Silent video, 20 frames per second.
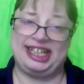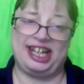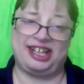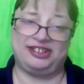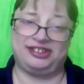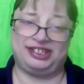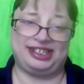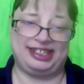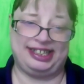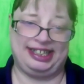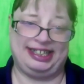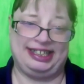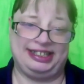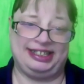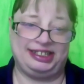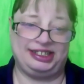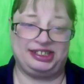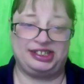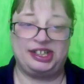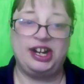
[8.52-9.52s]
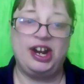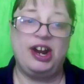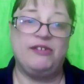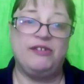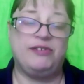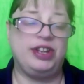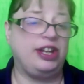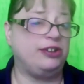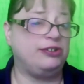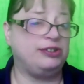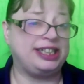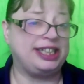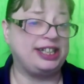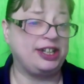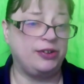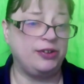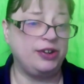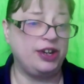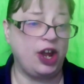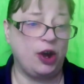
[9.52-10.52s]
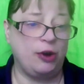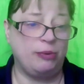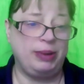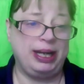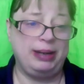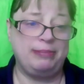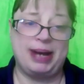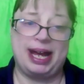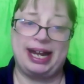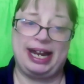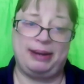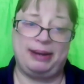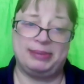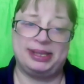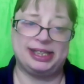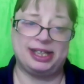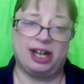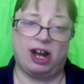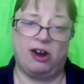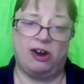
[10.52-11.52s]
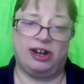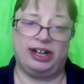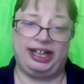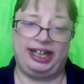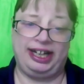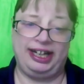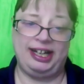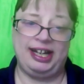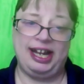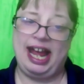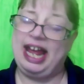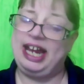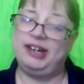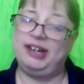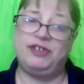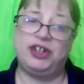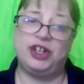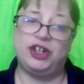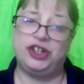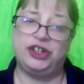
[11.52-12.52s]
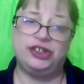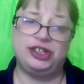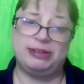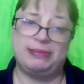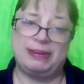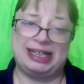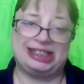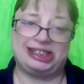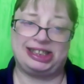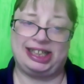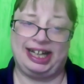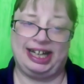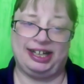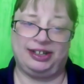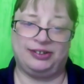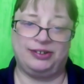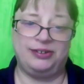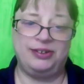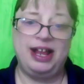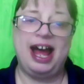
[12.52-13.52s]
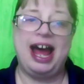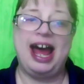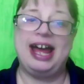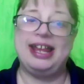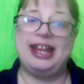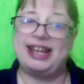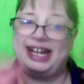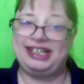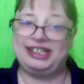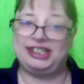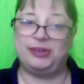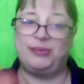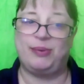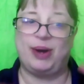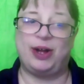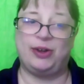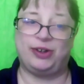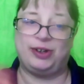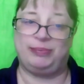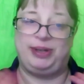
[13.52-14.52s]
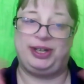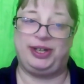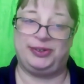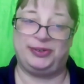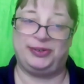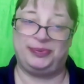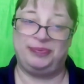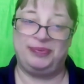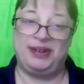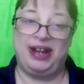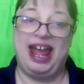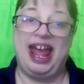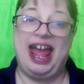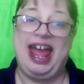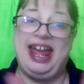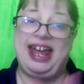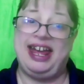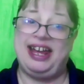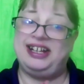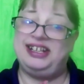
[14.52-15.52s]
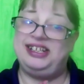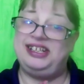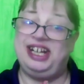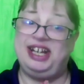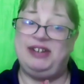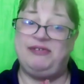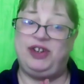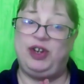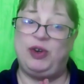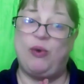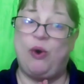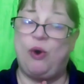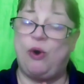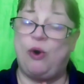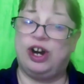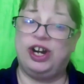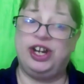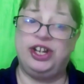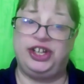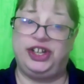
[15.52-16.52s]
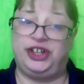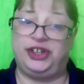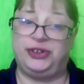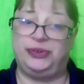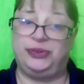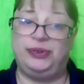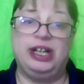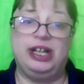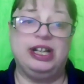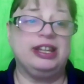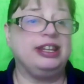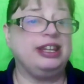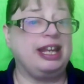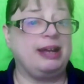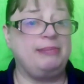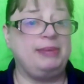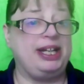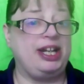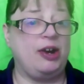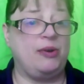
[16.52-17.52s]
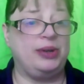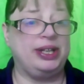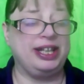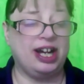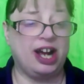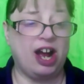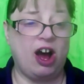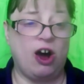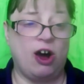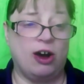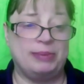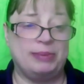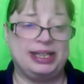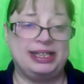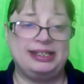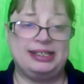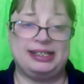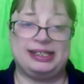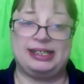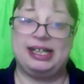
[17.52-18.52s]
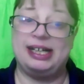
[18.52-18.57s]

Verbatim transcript: Another Stitch. For those who don't know me, my name is Connie, and if you're new to my channel, I'd like to welcome you. And if you are new, let me know in the comments